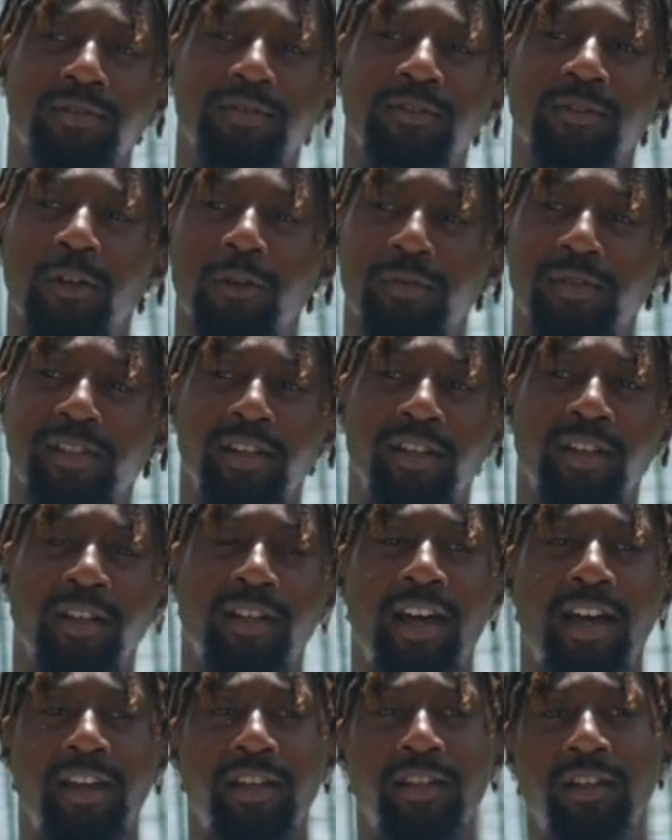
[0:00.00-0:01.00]
You know what I'm saying?
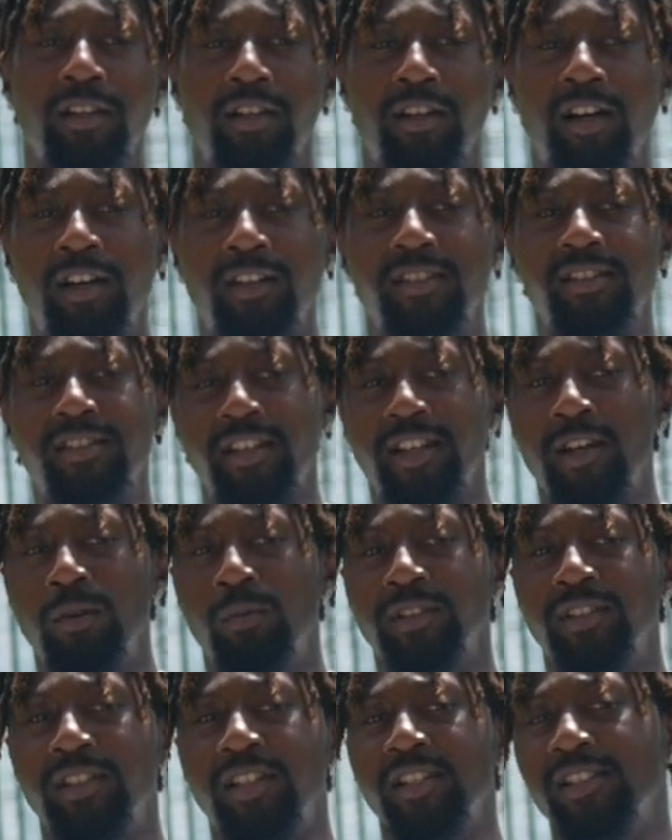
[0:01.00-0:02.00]
Like, understand
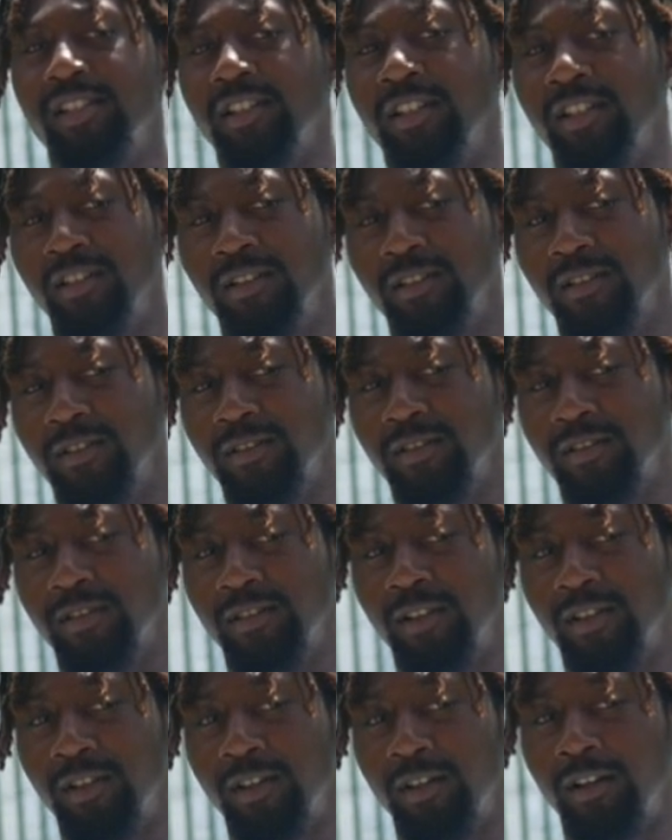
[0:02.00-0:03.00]
what that shit is.
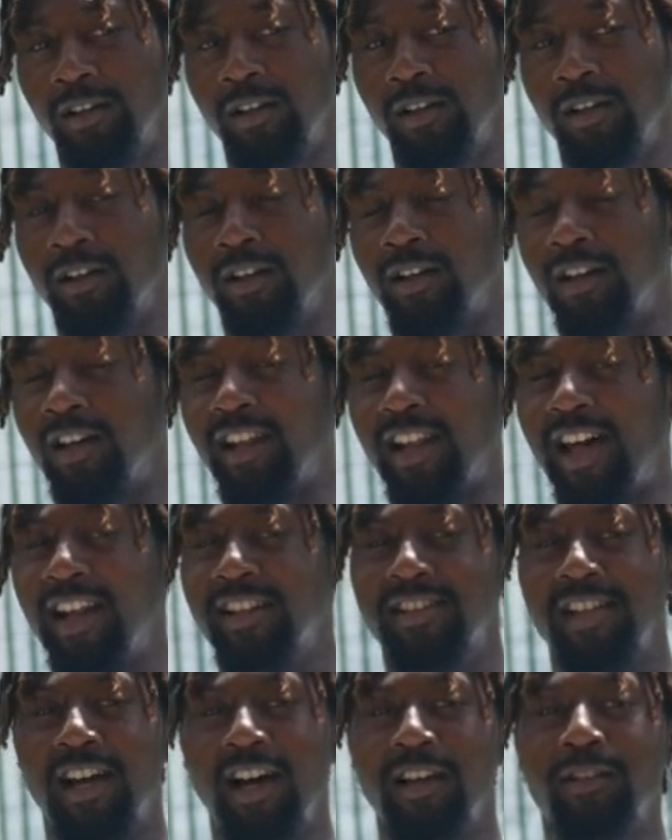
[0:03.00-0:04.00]
A lot
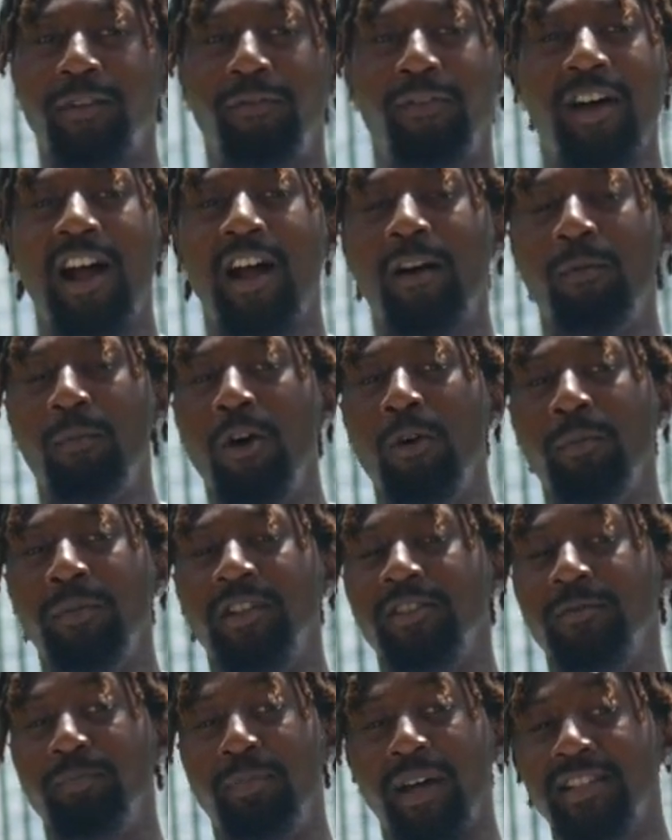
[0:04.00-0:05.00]
of times a viral moment
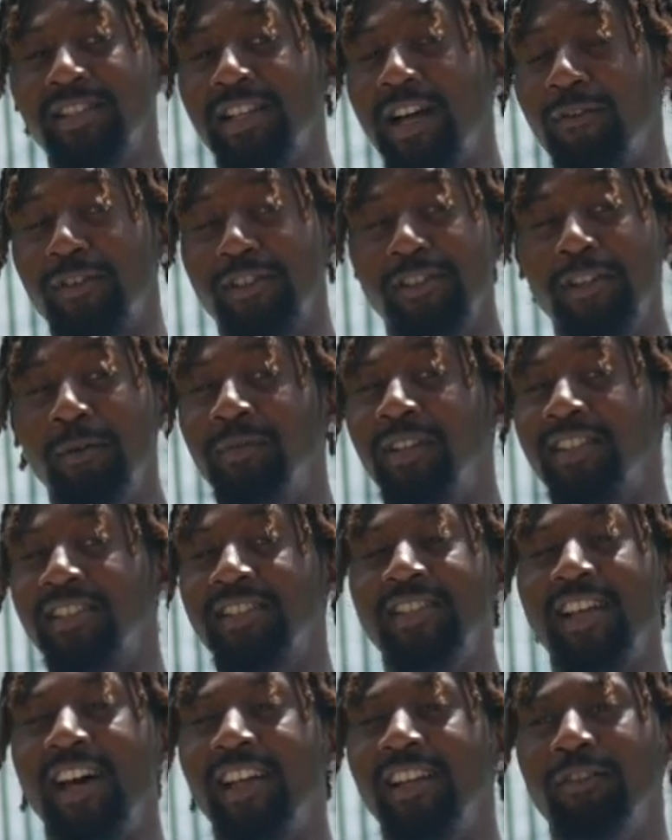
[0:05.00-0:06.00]
is based off of something
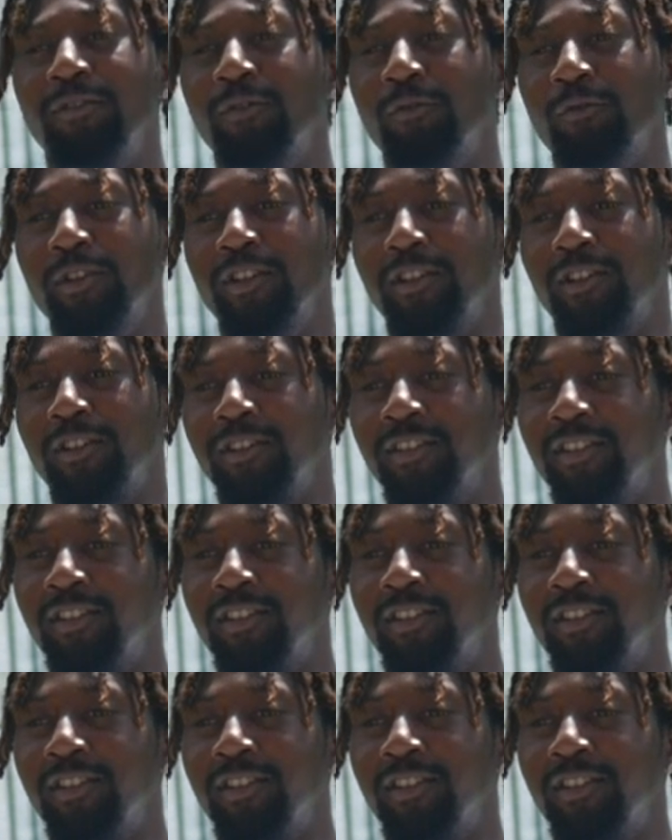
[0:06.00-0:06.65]
that's not even real.